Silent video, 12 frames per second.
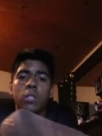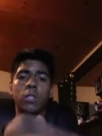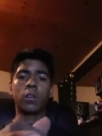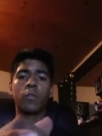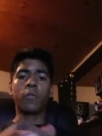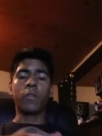
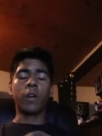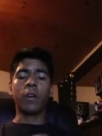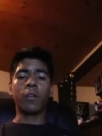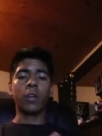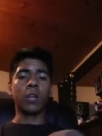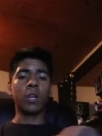They're
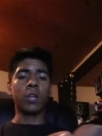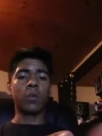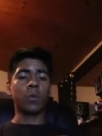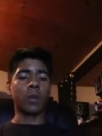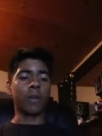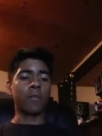very good
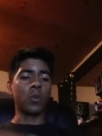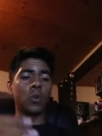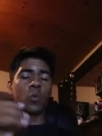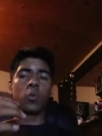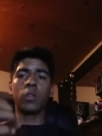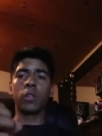whenever
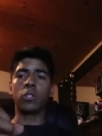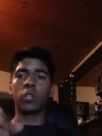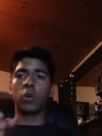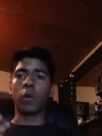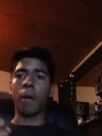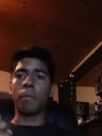you to
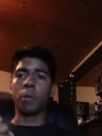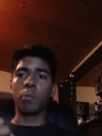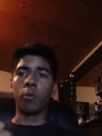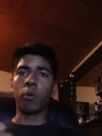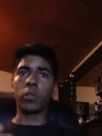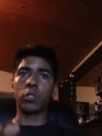grab the
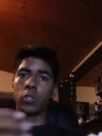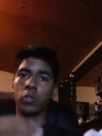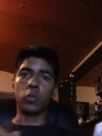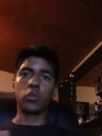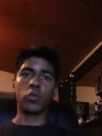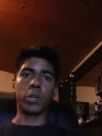board to
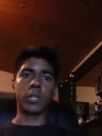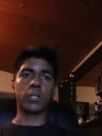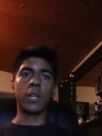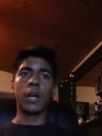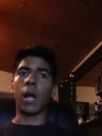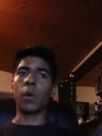do
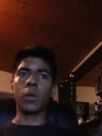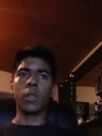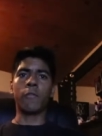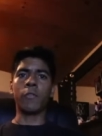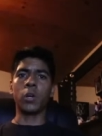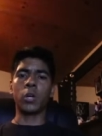tricks. I
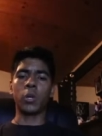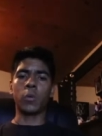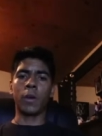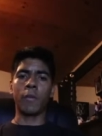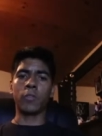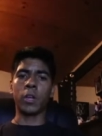really feel good
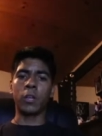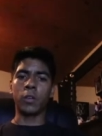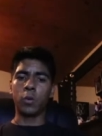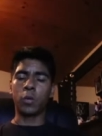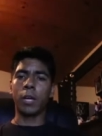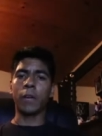whenever I
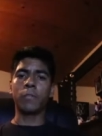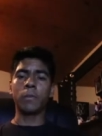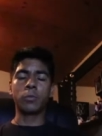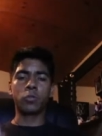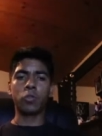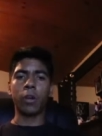do kick
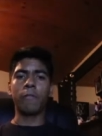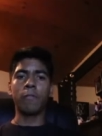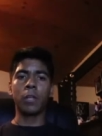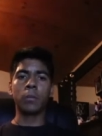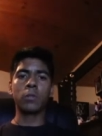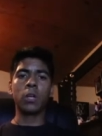flips, tre
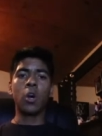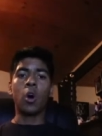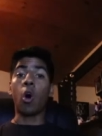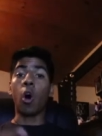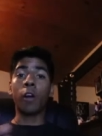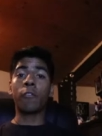flips,
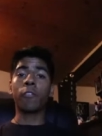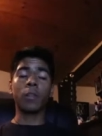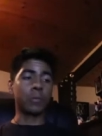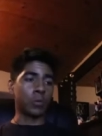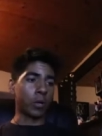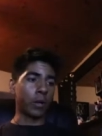hard
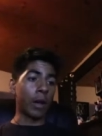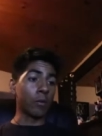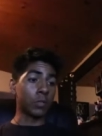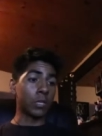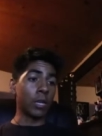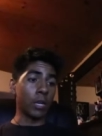flips. Are I
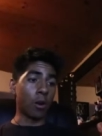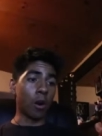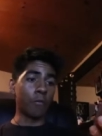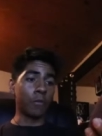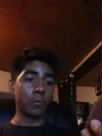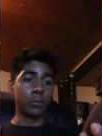was getting
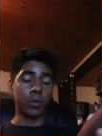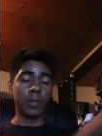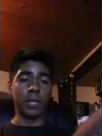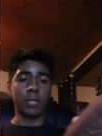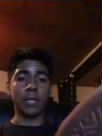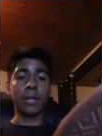hard flips with
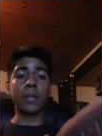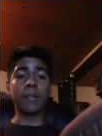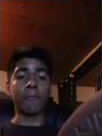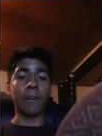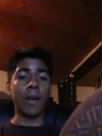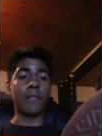these. I
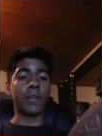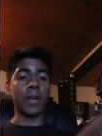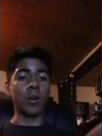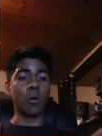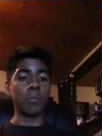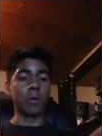did five
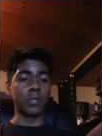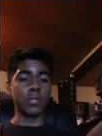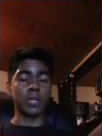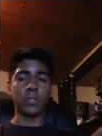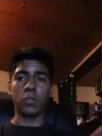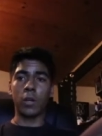ghetto birds
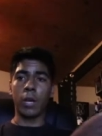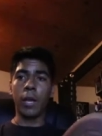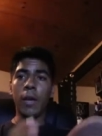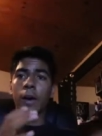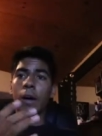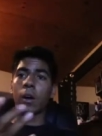yesterday.
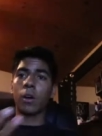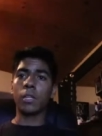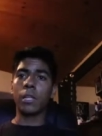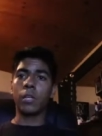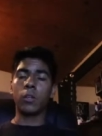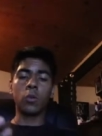I
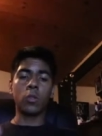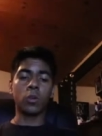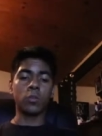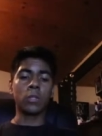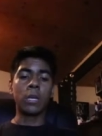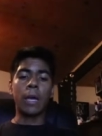hardly do
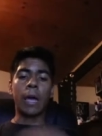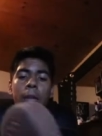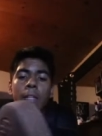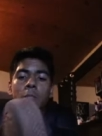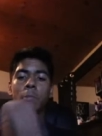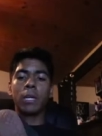those, and
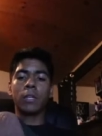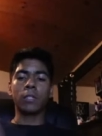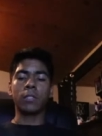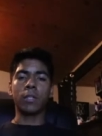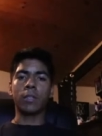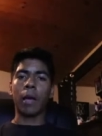it's
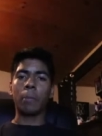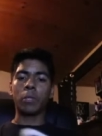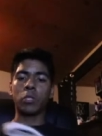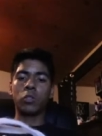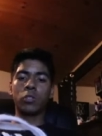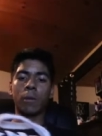because the type
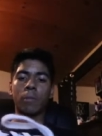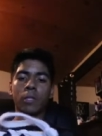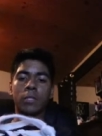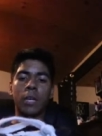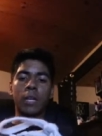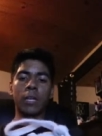of shoes I've
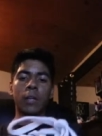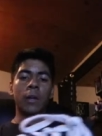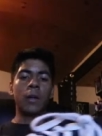been skating.